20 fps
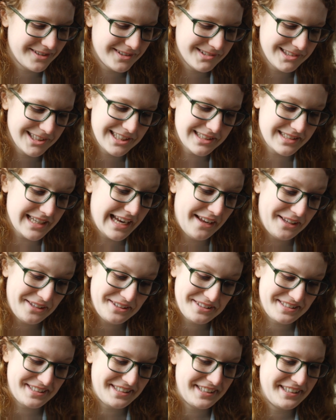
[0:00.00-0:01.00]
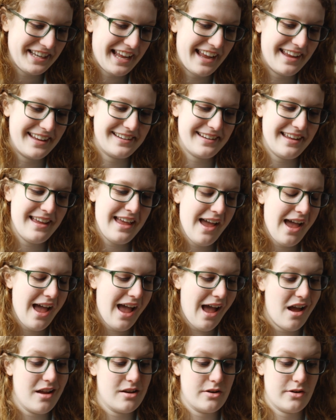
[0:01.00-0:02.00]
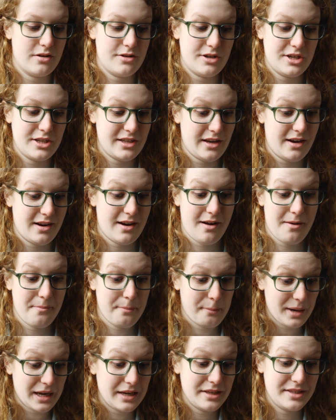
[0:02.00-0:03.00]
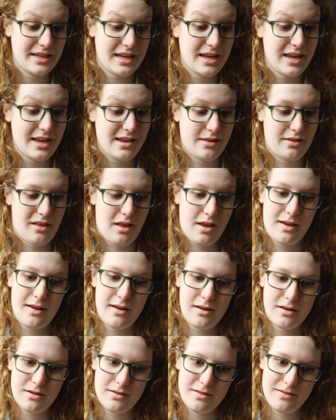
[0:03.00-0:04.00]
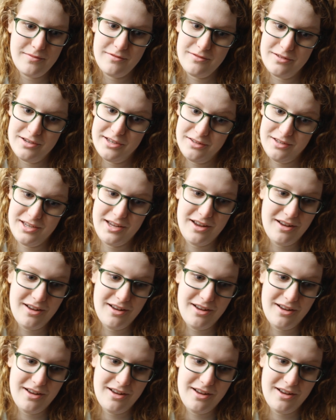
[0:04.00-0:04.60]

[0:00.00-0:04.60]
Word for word: you're really talented and and you're just like amazing and like really